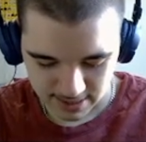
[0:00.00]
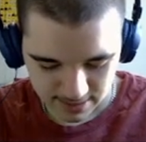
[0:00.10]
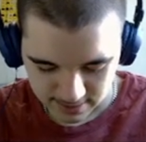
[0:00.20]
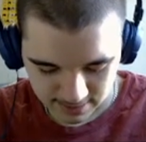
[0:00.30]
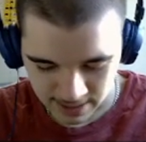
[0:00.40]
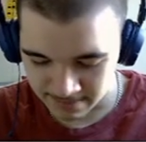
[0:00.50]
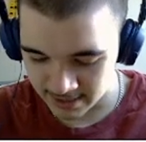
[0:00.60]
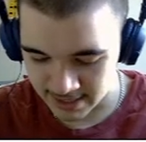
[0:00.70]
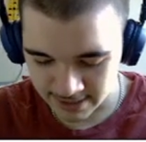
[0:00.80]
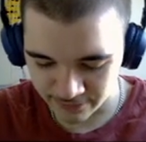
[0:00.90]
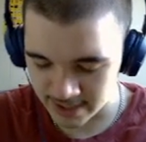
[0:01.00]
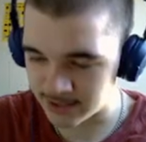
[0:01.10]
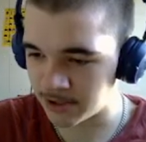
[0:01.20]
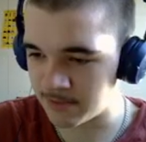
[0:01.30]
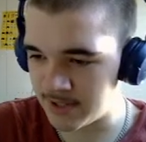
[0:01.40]
I mean, it definitely isn't going
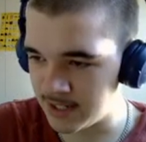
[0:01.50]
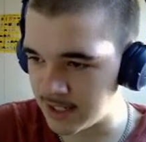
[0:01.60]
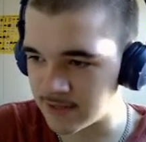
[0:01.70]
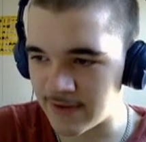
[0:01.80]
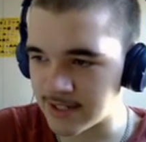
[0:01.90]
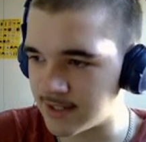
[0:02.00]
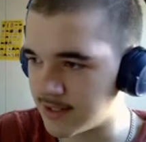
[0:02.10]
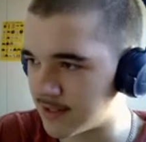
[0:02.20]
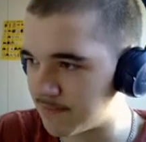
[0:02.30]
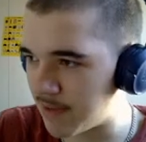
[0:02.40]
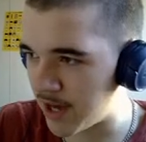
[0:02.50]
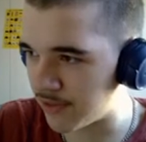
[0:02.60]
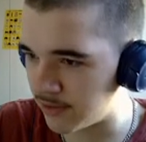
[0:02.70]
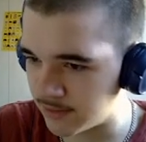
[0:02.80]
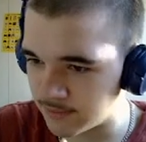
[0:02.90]
to be as fast as
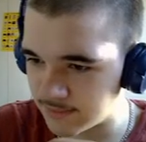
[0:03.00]
Python